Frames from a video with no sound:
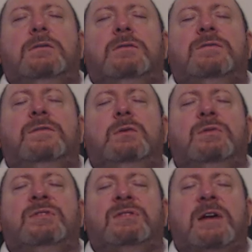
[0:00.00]
to feel
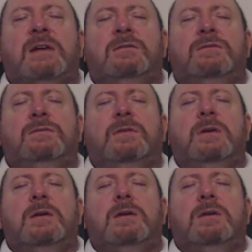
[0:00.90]
safe
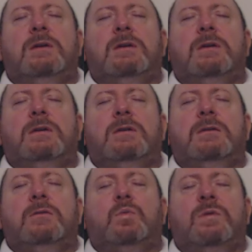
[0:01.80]

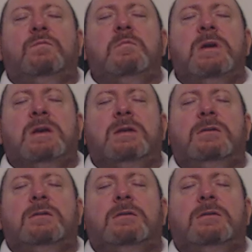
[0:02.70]
with me